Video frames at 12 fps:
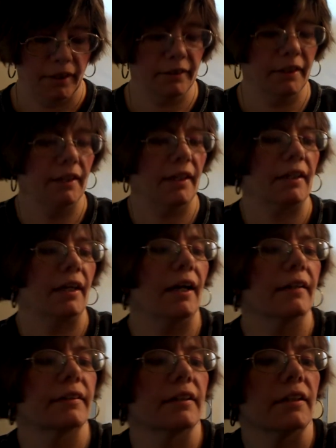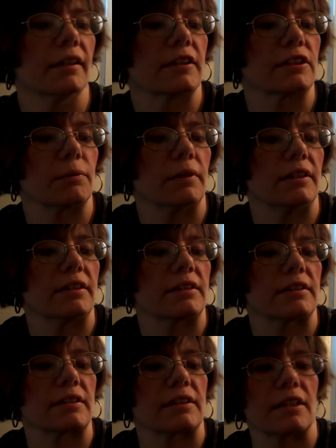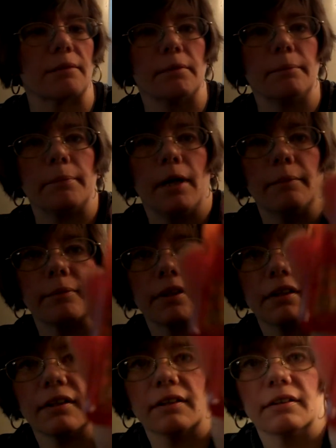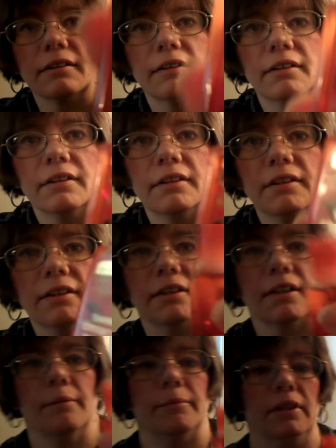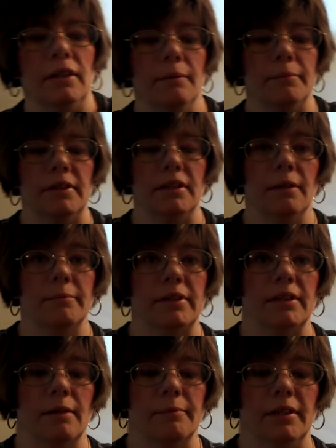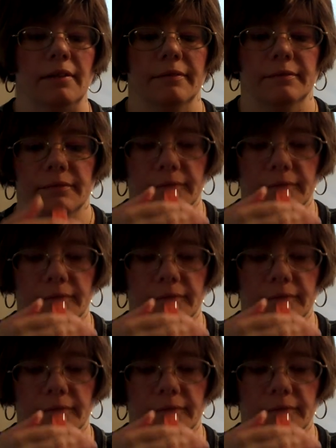And then I got the sweet cinnamon pumpkin. Yummy, yummy, yummy, yummy.